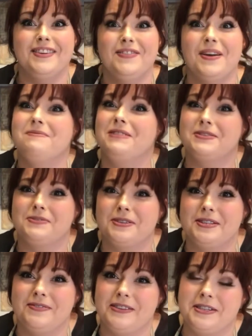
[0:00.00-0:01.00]
very much for
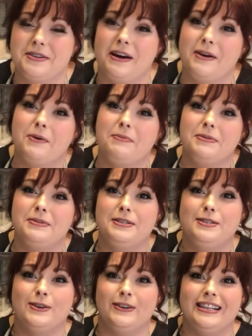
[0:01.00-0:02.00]
watching the video. I hope you
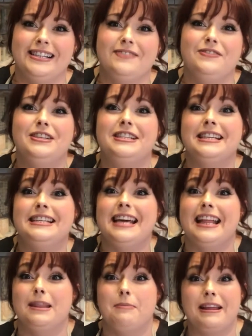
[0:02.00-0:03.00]
enjoyed. If you did,
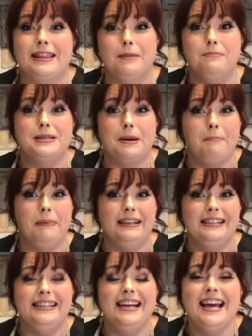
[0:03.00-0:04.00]
hit the big thumbs up
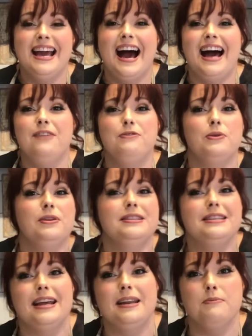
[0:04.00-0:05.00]
button. And if you want to
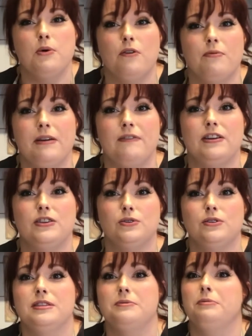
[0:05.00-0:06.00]
see any more of my
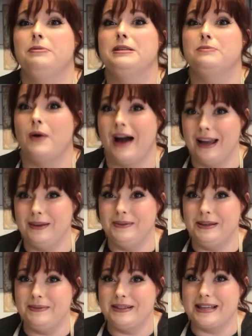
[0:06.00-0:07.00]
videos, there will be some more
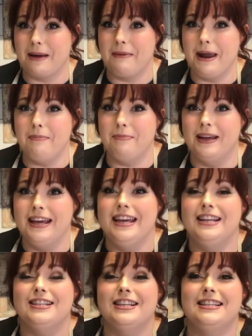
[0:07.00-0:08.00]
Halloween ones coming up.
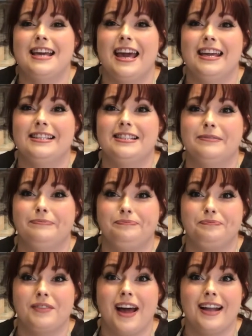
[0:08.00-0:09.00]
Just hit
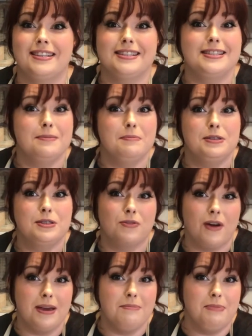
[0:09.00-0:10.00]
that
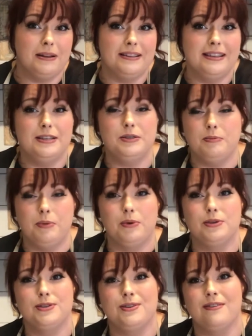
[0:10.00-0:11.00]
subscribe button. I do
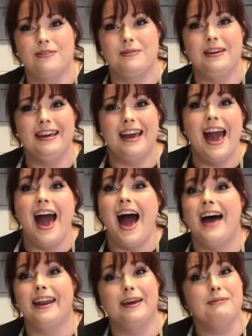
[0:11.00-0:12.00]
post here every week.
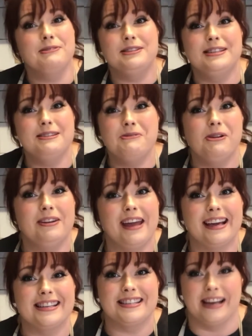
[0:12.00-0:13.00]
And I will see you all
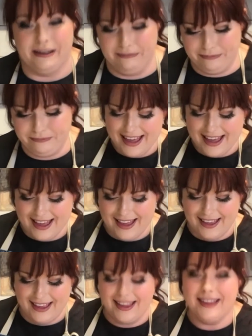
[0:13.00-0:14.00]
next time.
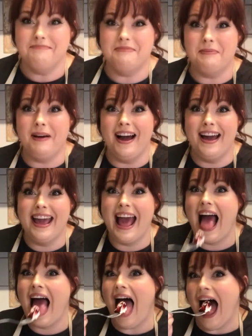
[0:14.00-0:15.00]

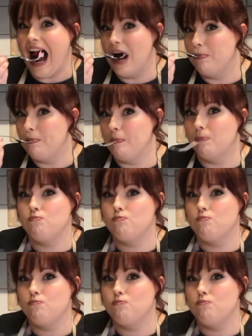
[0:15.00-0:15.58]
Bye-bye.